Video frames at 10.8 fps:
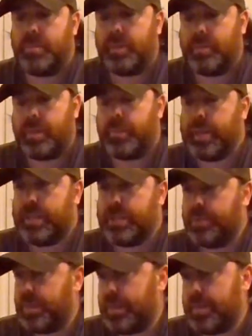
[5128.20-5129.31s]
be very
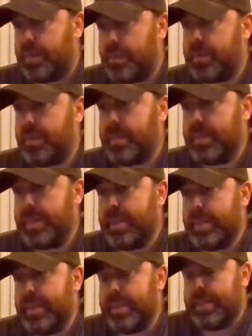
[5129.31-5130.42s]
patient with each other,
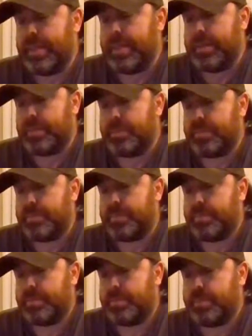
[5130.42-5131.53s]
um,
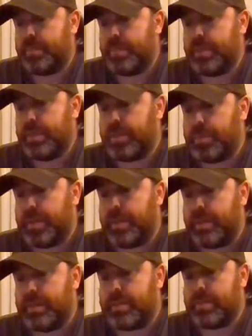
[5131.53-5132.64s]
just
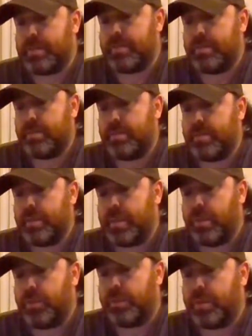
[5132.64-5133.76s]
because
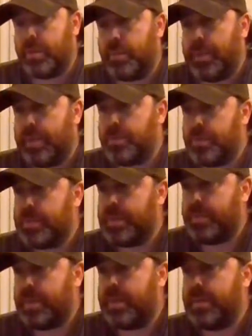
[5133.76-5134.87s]
we've all been through
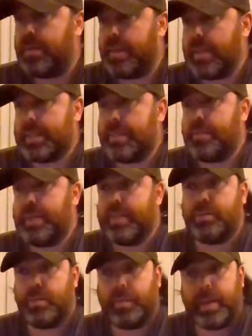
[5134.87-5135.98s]
something collectively
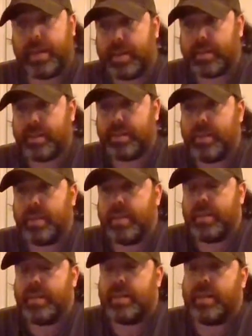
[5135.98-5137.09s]
traumatic,
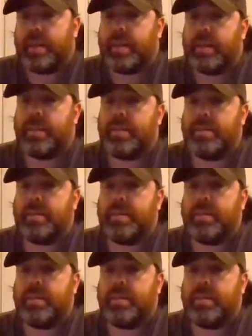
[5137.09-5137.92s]
and